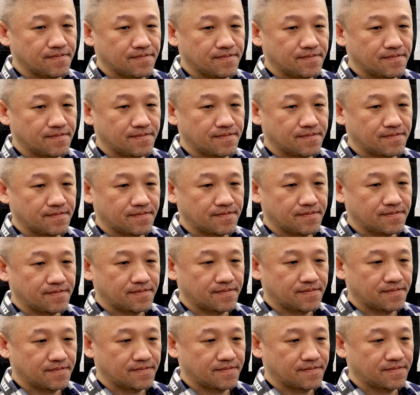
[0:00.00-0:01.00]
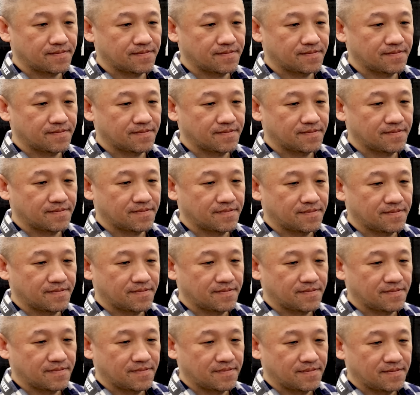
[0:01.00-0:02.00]

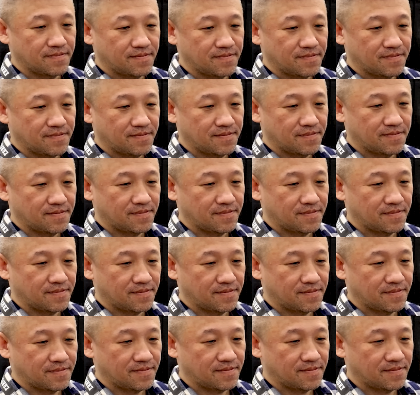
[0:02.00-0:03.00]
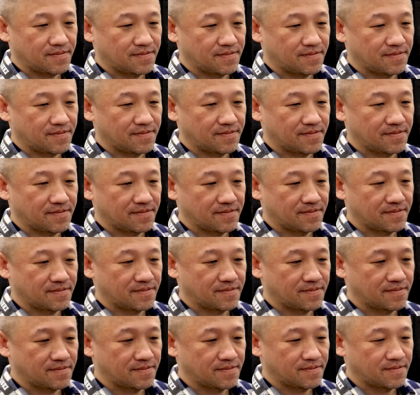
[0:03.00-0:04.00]

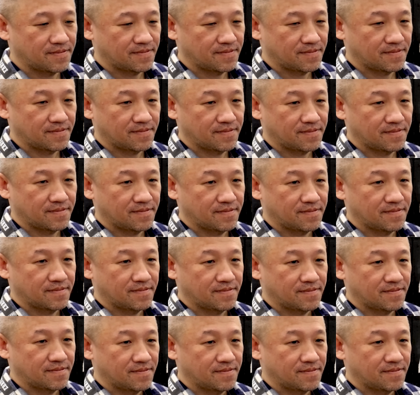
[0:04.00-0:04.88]
(silent)